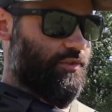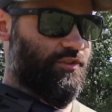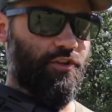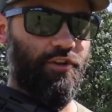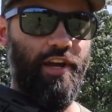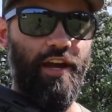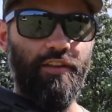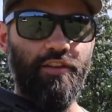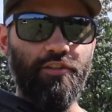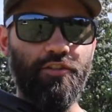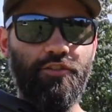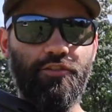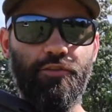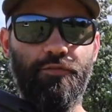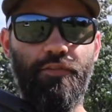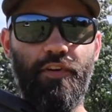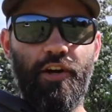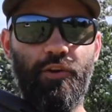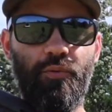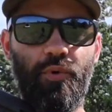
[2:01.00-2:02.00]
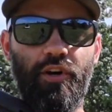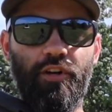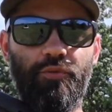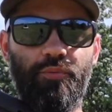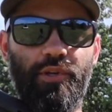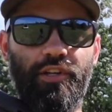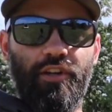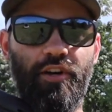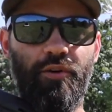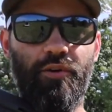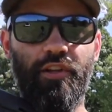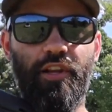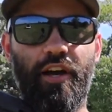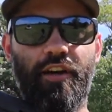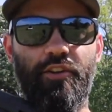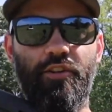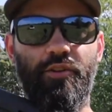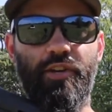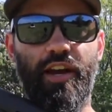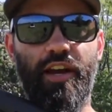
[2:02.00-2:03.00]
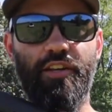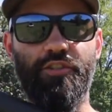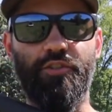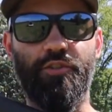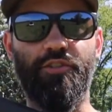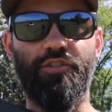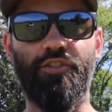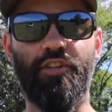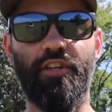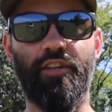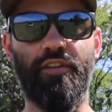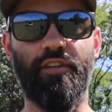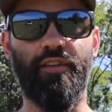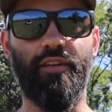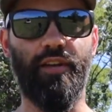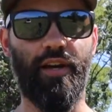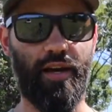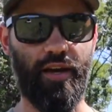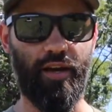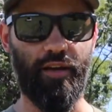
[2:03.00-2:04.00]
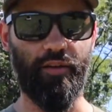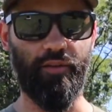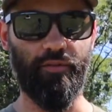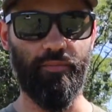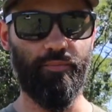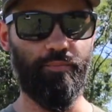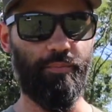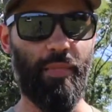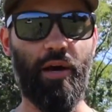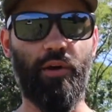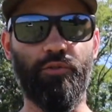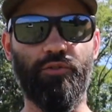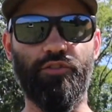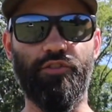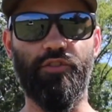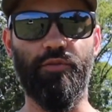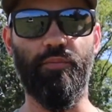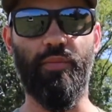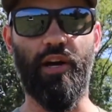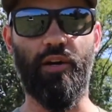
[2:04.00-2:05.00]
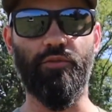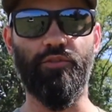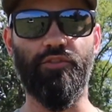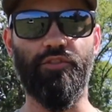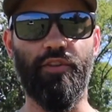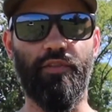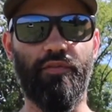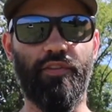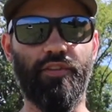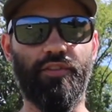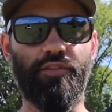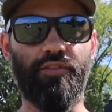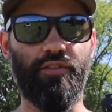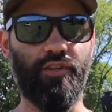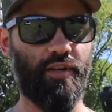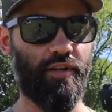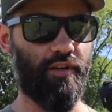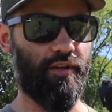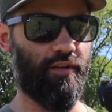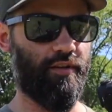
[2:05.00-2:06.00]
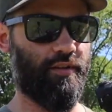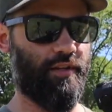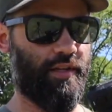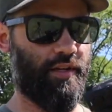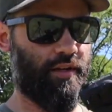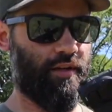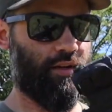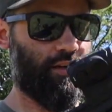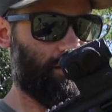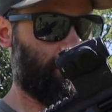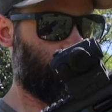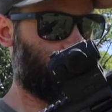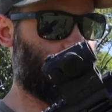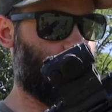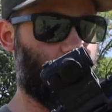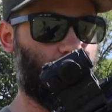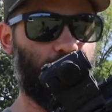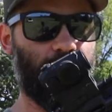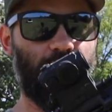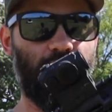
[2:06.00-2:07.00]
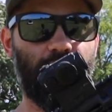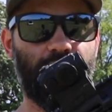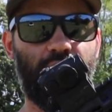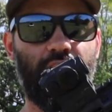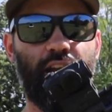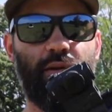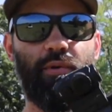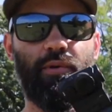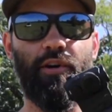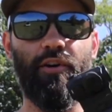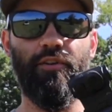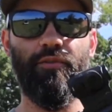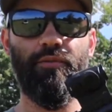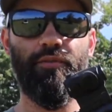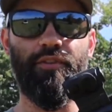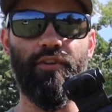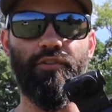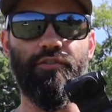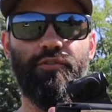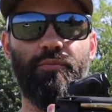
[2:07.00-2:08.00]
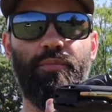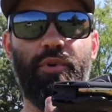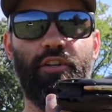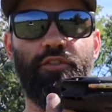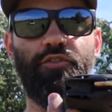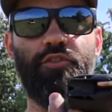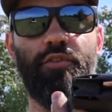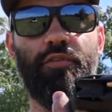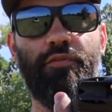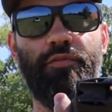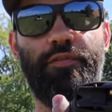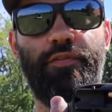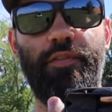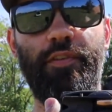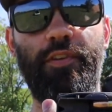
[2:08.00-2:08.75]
So yeah, this is a fun one. We know a lot of you guys are sitting on mountains and mountains of this Tokarev ammo. There's a bunch of